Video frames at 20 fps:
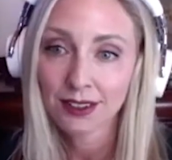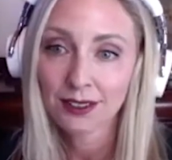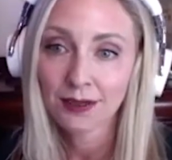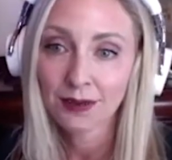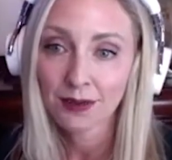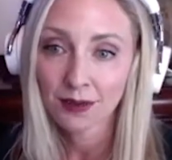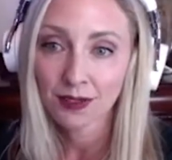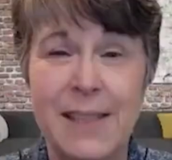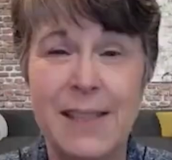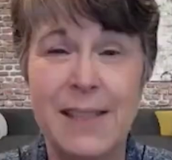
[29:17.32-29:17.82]

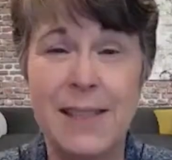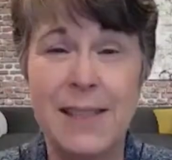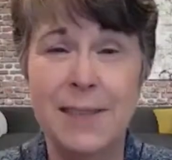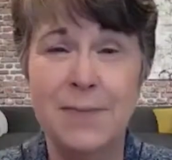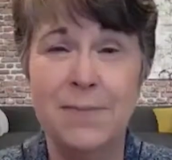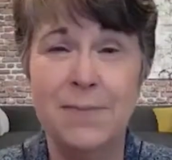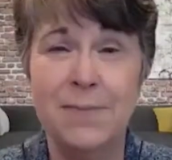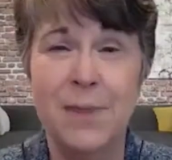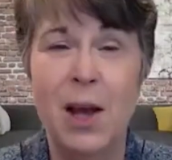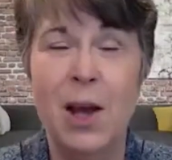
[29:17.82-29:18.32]
That's it.
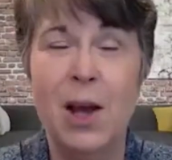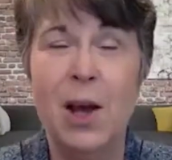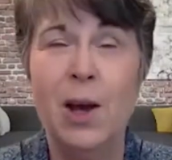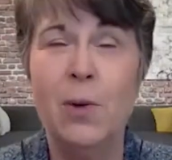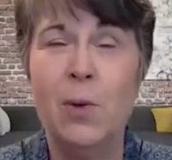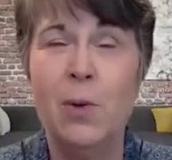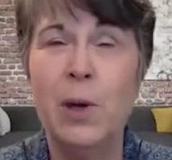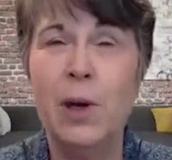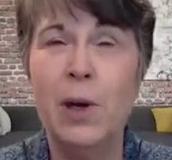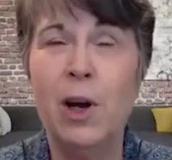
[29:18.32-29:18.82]

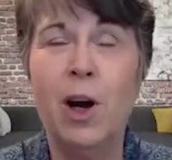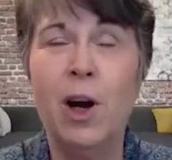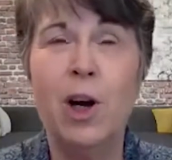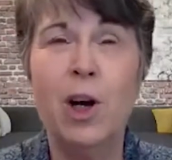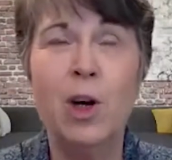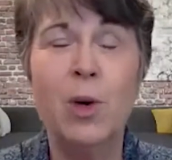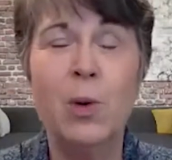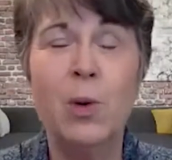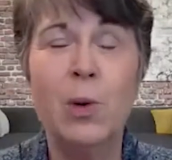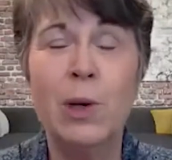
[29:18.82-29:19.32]
We
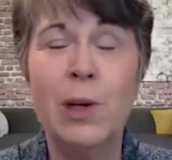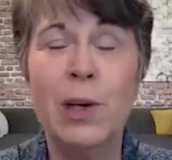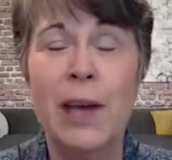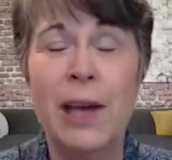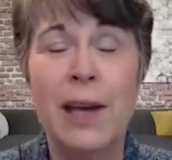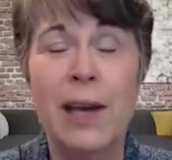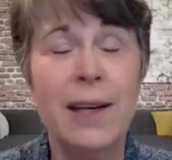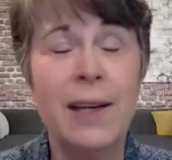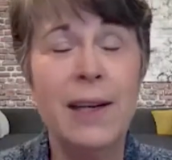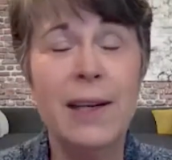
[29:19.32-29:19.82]
are
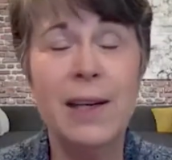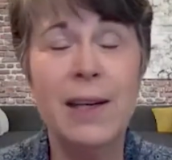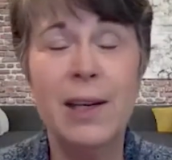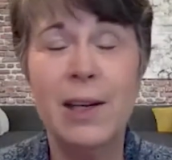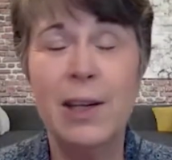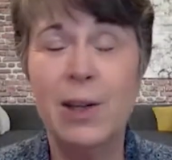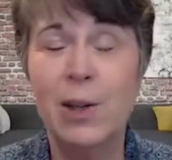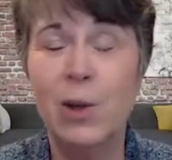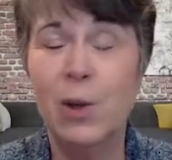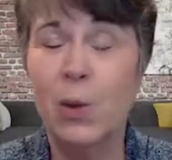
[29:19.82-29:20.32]
organic
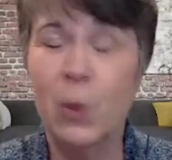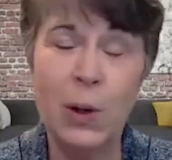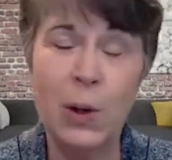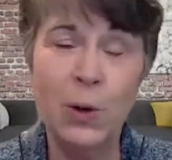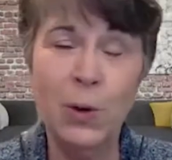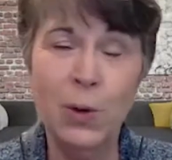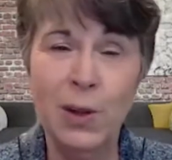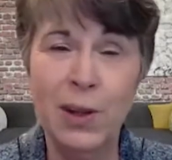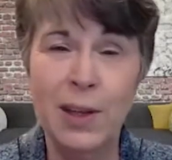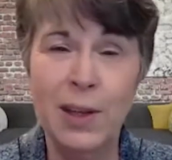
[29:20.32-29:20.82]
in
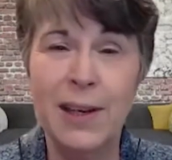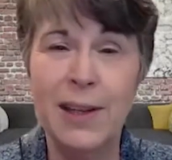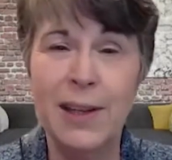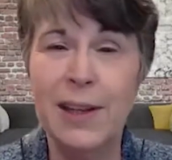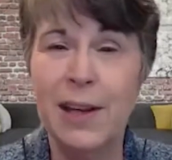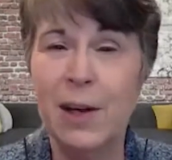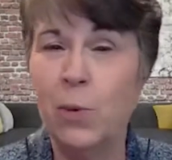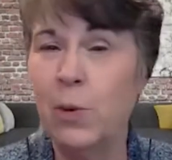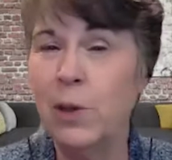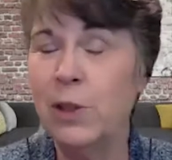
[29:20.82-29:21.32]
growth, and
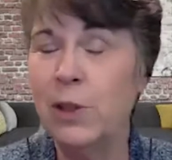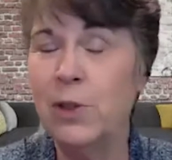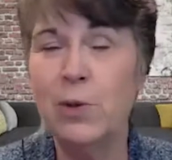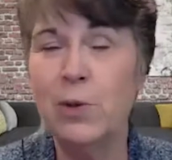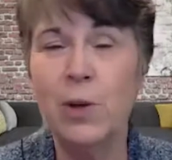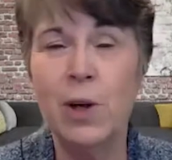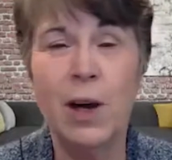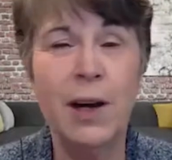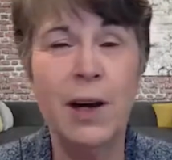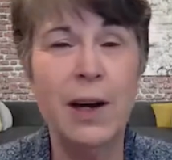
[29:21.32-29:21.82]
that we do
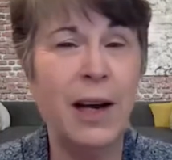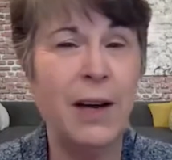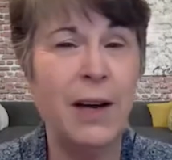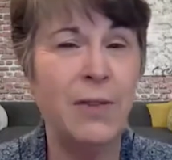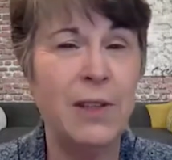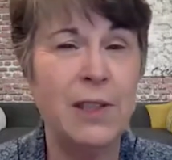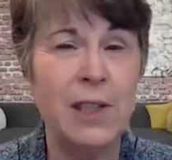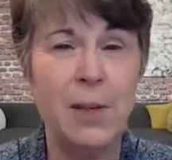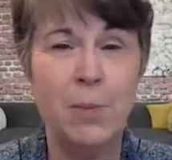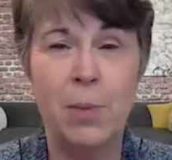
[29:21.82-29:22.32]
not have
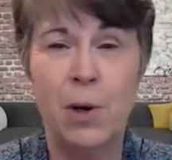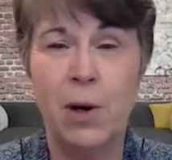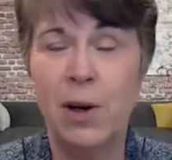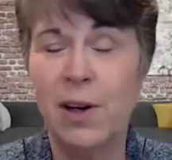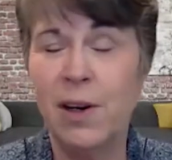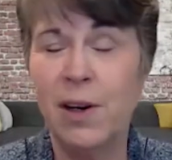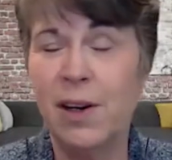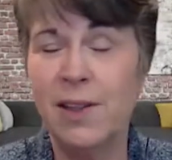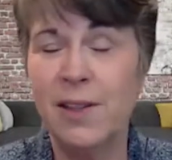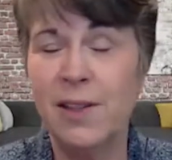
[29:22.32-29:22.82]
the deep
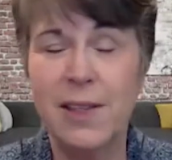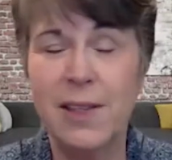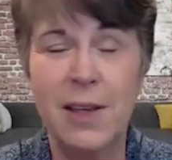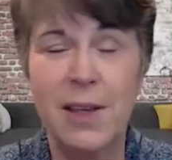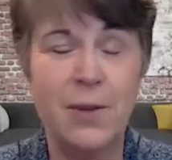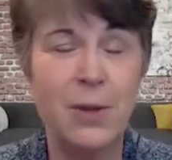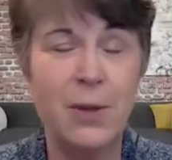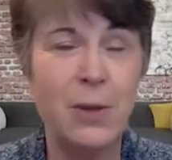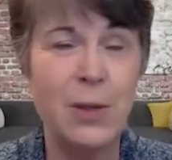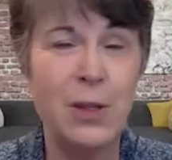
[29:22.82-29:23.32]
pockets
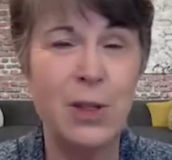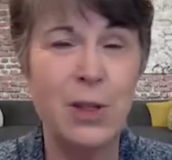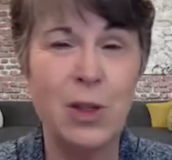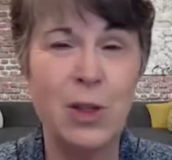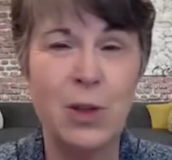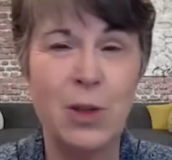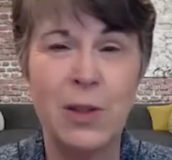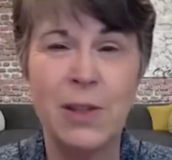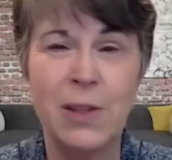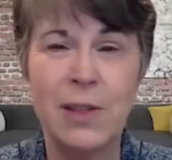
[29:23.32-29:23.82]
of those
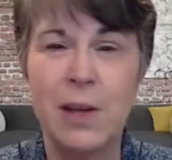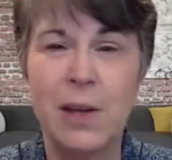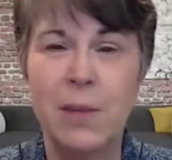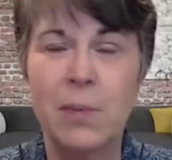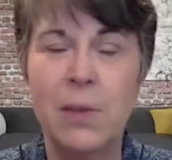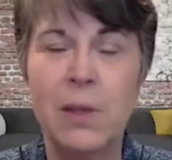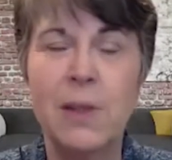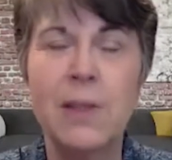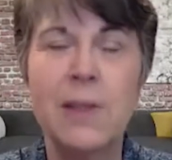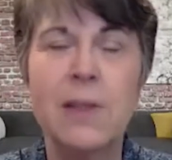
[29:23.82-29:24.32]
insurance
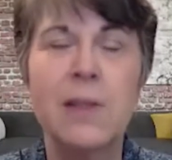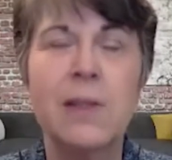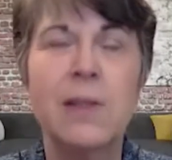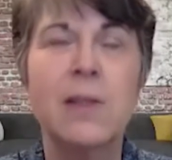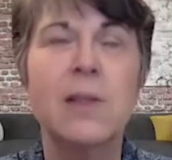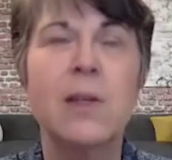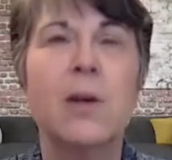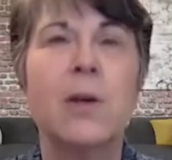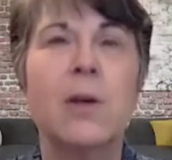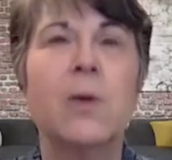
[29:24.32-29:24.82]
companies. And
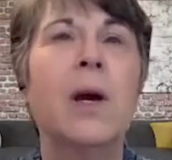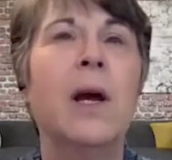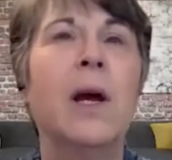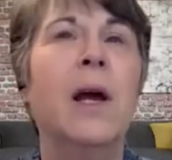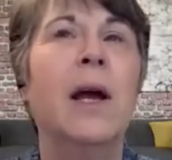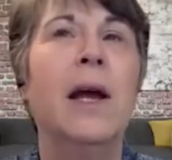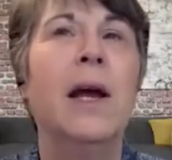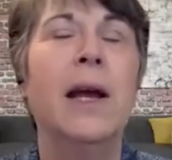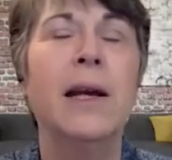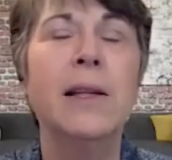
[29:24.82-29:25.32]
so
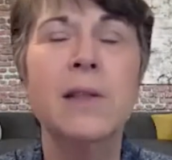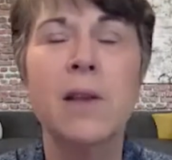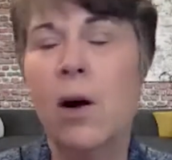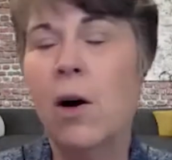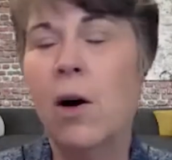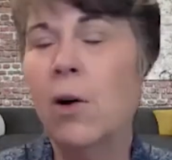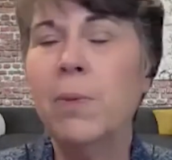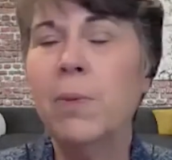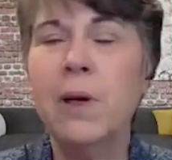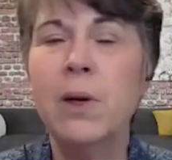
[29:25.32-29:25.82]
it's
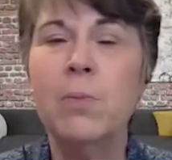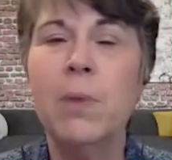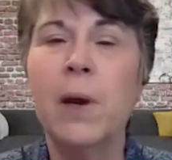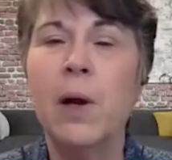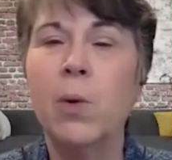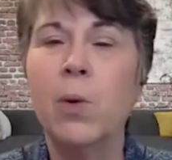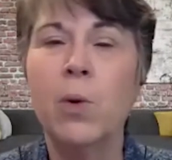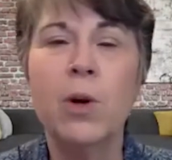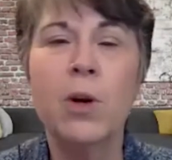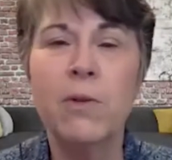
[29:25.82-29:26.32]
all been
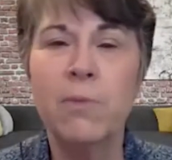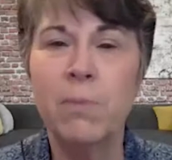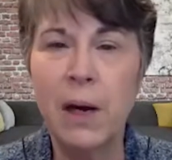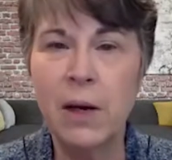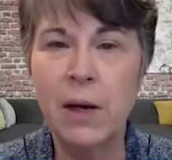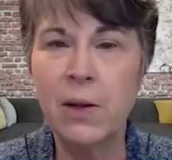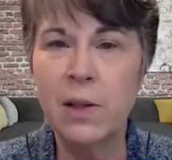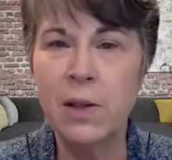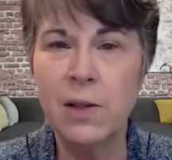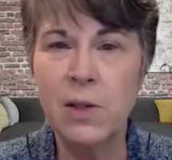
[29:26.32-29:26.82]
by word of
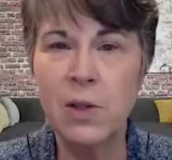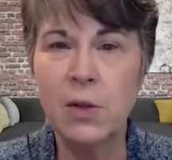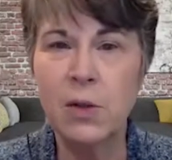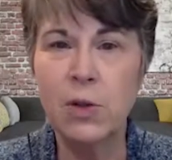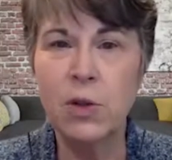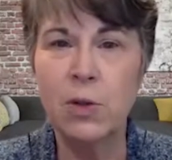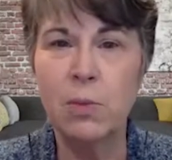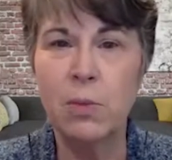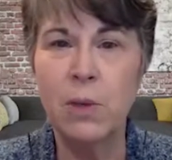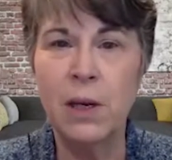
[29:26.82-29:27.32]
mouth and
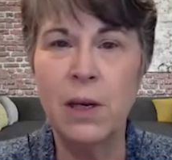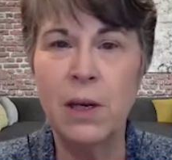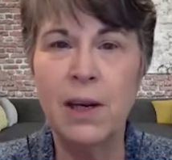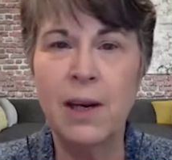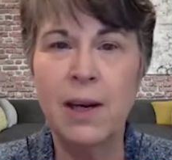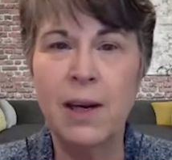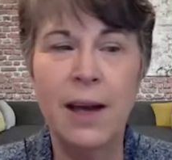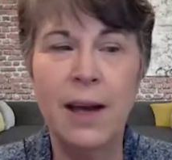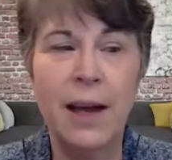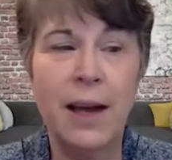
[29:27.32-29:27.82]
social
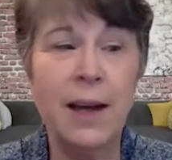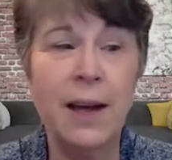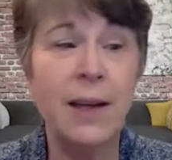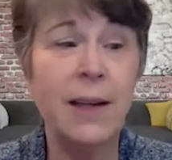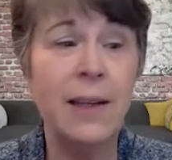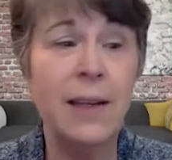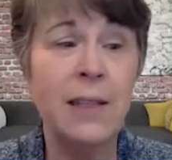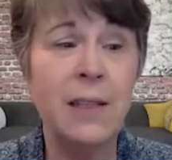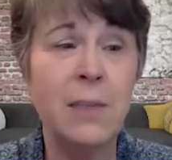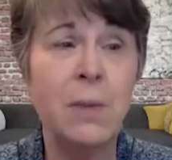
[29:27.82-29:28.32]
media. And
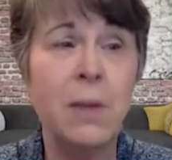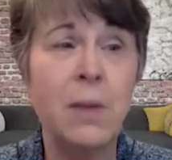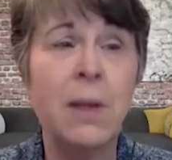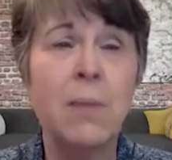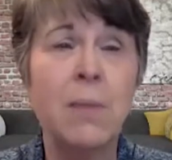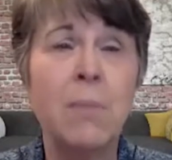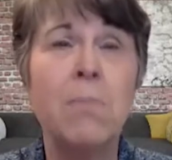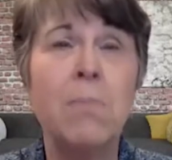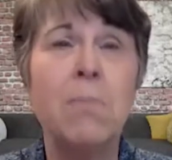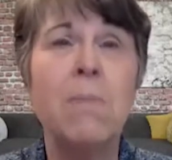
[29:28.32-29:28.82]
it's been
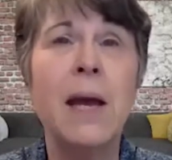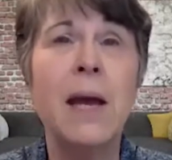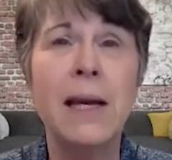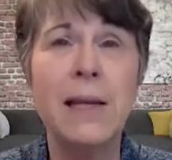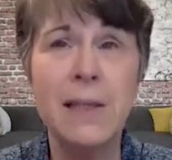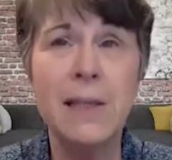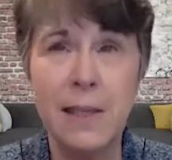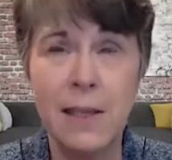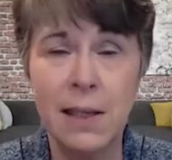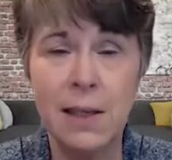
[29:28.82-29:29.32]

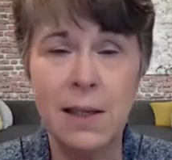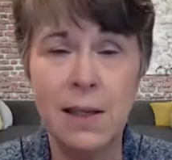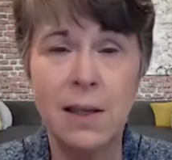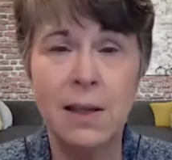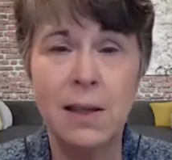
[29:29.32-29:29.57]
amazing